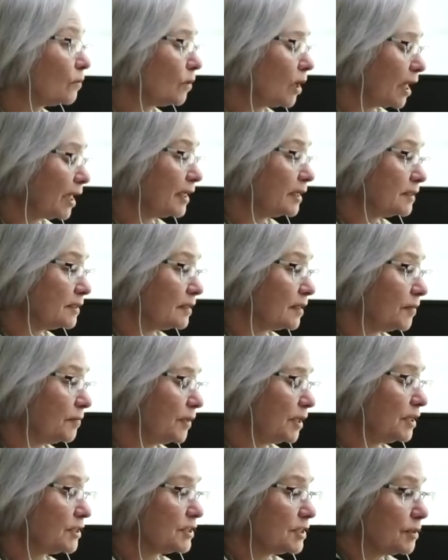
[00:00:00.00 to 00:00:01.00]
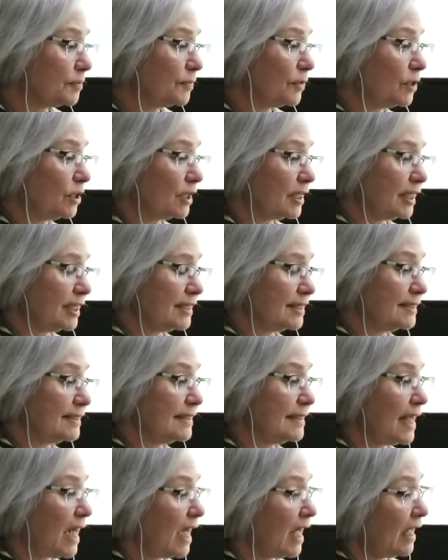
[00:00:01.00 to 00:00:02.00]
Right, because the book is
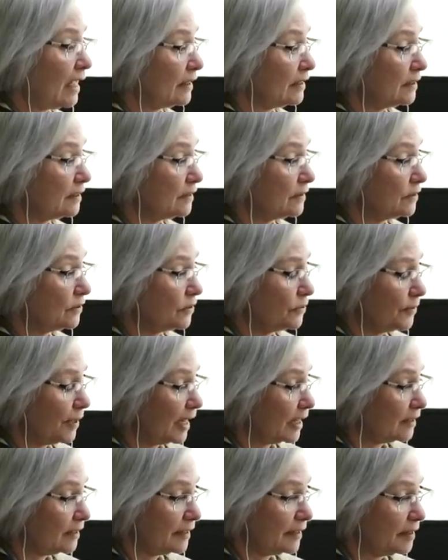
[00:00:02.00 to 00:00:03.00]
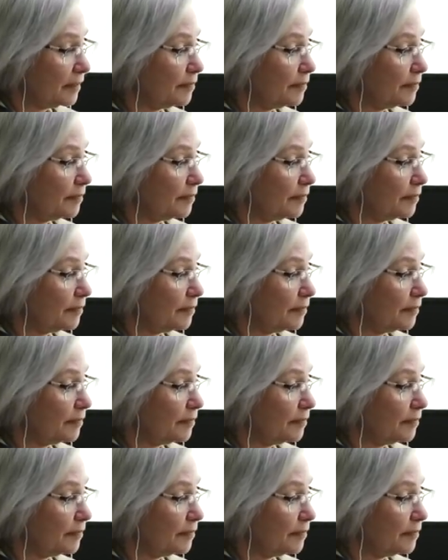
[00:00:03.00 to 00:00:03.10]
not directly